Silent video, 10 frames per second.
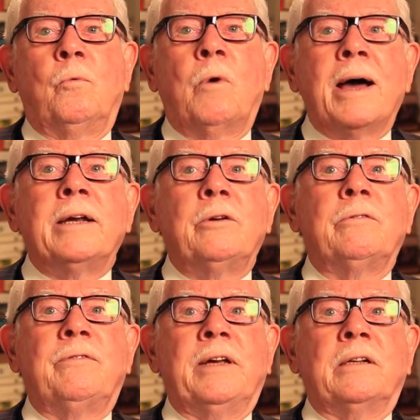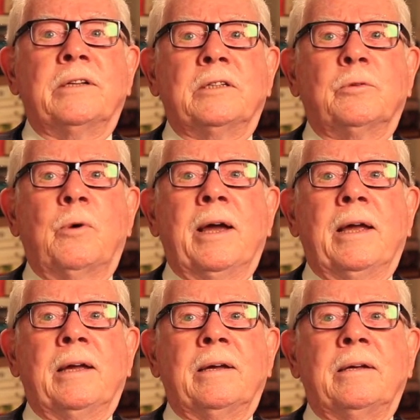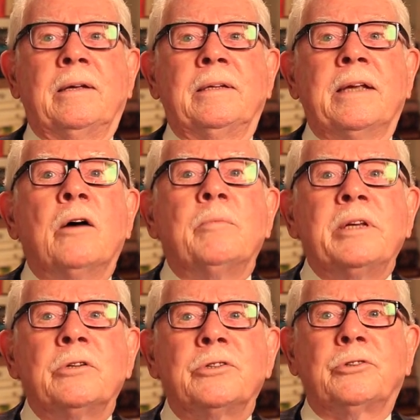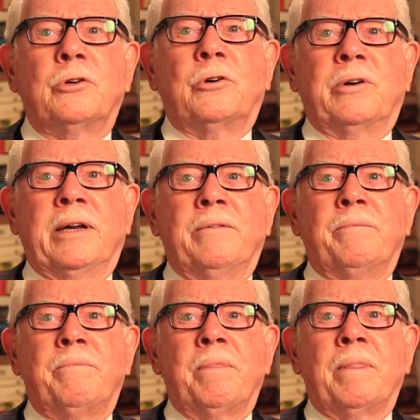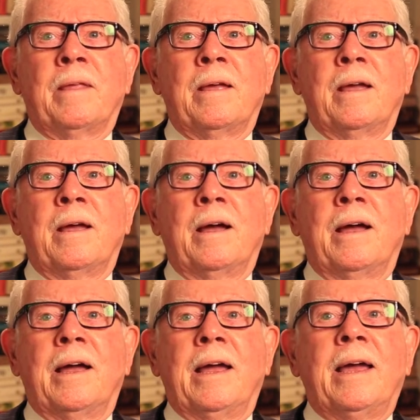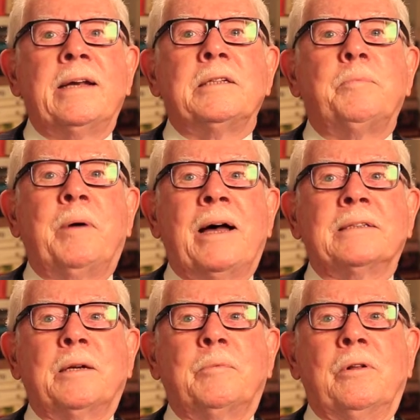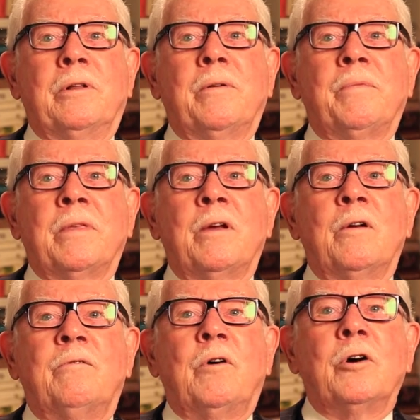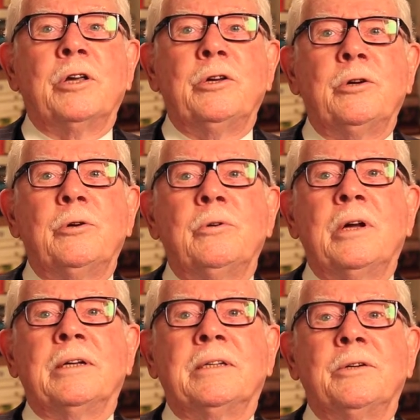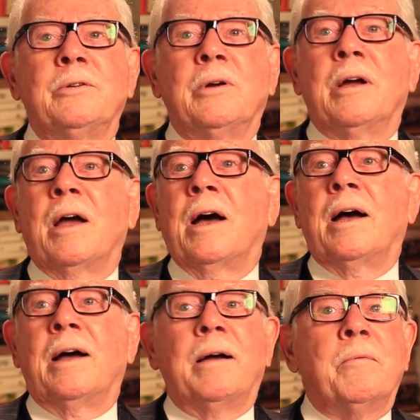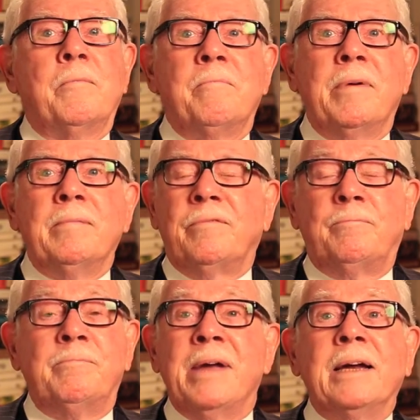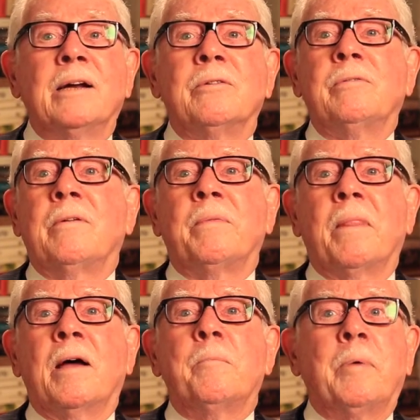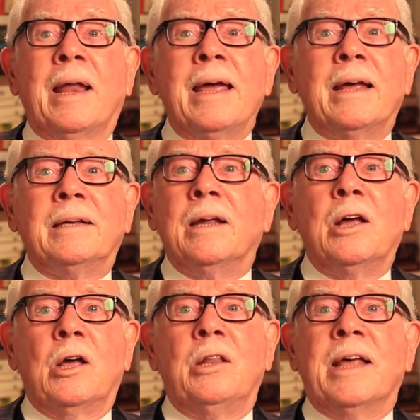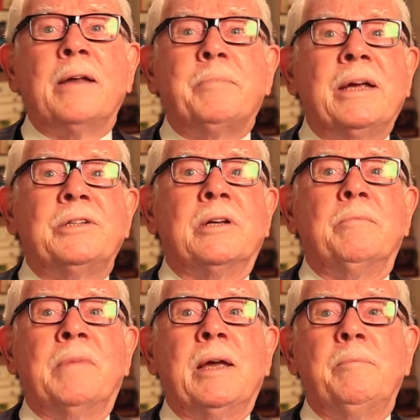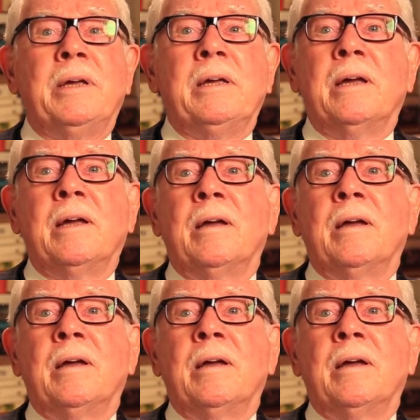Why do you feel this way? Tell me your story." It is possible for you to make a plan. That patient may be